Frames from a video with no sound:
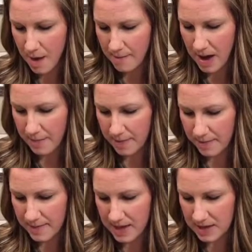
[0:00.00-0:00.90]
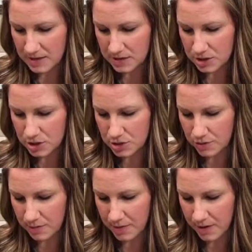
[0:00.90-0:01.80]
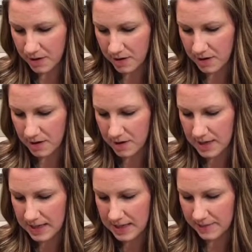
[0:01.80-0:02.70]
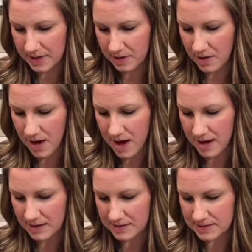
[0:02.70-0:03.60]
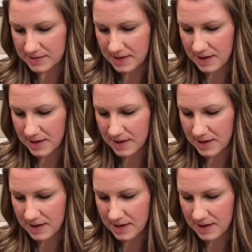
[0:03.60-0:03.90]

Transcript: peppermint, juniper, lemongrass,